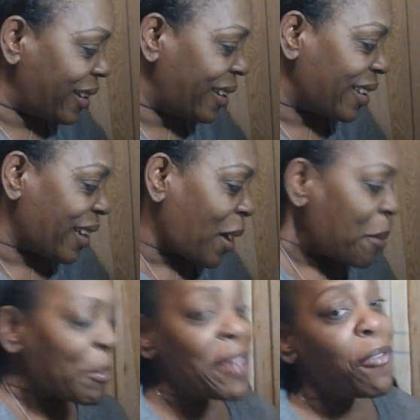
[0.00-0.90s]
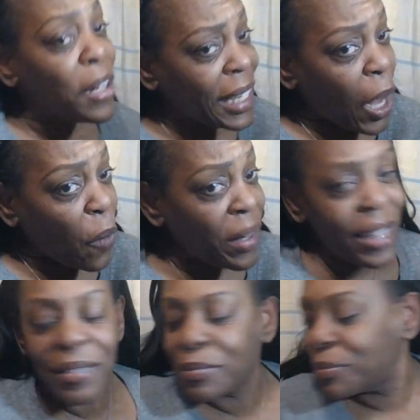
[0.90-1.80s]
before the COVID.
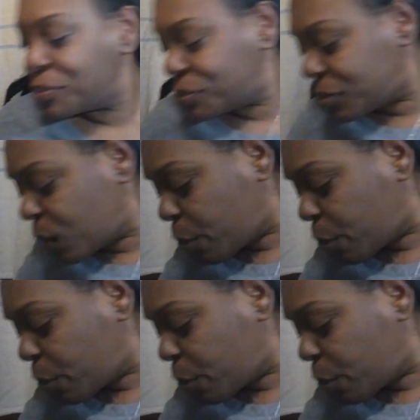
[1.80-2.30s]
But